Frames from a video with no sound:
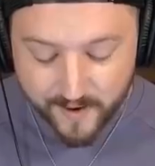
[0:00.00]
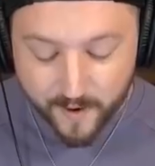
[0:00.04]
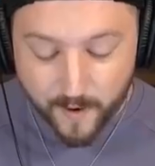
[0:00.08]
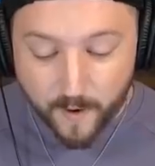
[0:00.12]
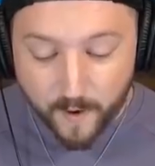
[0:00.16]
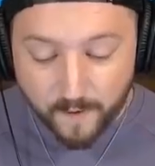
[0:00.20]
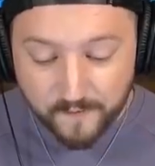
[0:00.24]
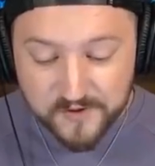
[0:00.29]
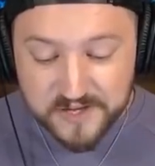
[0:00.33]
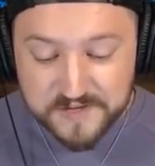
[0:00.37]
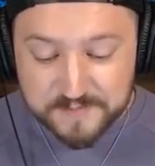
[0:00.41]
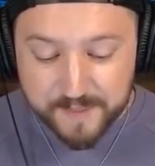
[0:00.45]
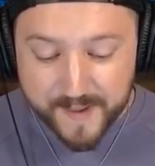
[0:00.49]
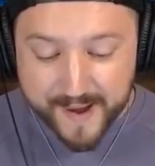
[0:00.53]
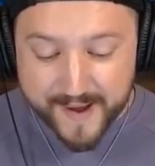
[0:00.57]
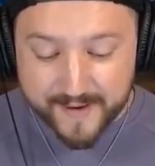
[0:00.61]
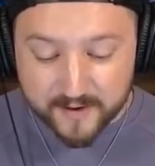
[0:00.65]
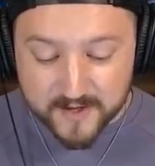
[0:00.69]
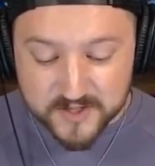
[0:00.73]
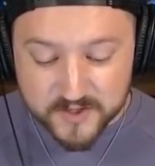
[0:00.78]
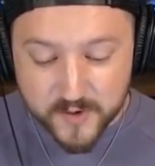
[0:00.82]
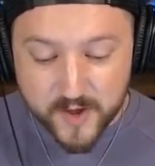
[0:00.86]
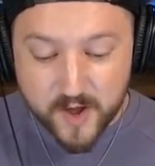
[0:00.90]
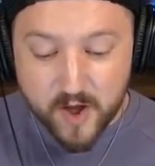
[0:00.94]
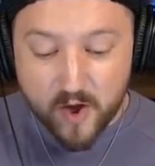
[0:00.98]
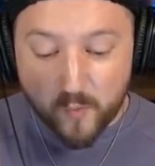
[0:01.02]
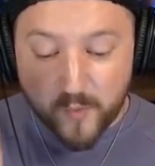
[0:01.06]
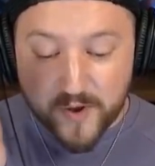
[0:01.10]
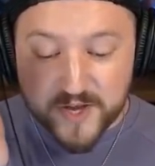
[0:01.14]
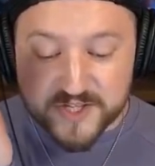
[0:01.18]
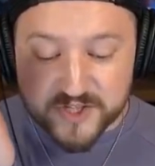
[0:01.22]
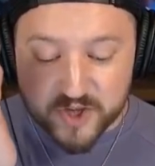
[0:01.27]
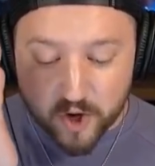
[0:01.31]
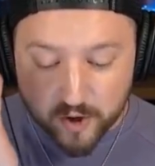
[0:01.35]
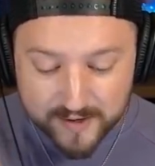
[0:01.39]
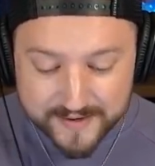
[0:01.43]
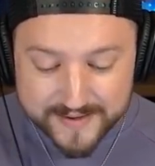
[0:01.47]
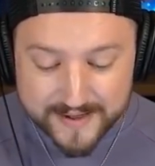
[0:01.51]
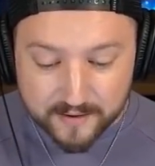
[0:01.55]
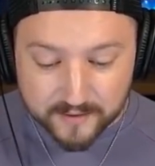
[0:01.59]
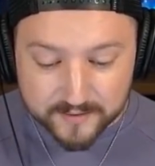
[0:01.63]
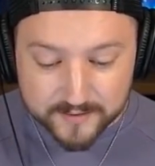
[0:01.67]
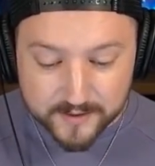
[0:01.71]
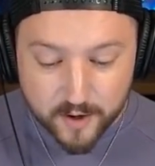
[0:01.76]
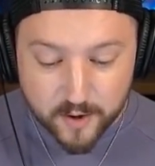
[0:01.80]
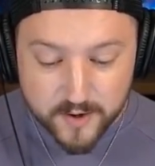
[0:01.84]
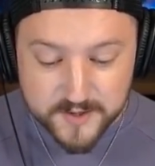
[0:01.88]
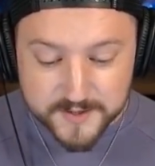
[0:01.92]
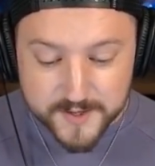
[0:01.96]
All these battles, we started
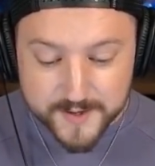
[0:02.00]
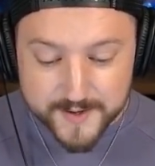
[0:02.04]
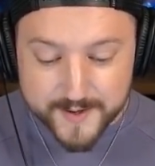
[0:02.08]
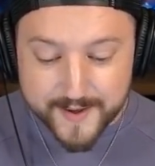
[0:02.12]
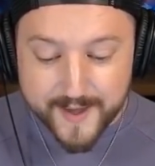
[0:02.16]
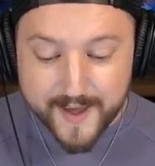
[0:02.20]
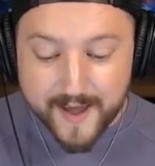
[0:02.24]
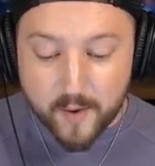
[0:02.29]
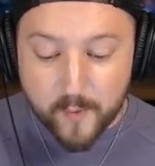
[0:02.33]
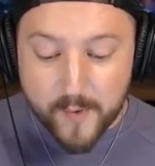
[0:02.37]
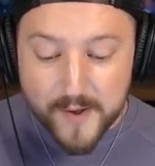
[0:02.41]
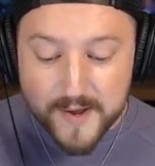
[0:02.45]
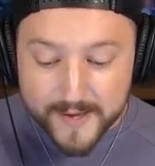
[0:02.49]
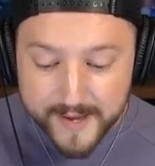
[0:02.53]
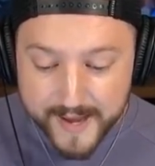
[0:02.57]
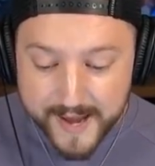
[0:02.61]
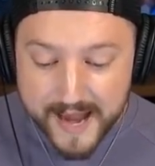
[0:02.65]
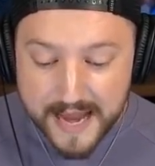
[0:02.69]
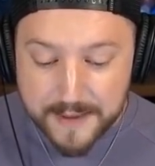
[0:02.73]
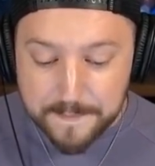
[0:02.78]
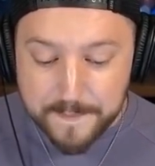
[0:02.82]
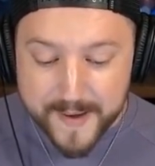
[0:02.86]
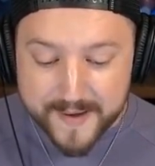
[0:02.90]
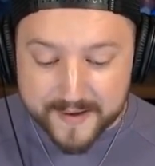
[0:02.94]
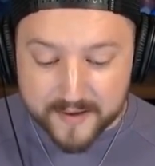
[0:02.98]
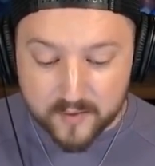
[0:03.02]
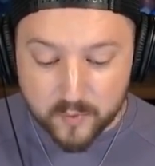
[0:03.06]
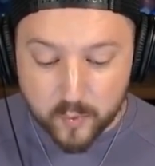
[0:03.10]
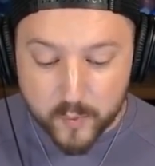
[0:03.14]
out losing, we came back and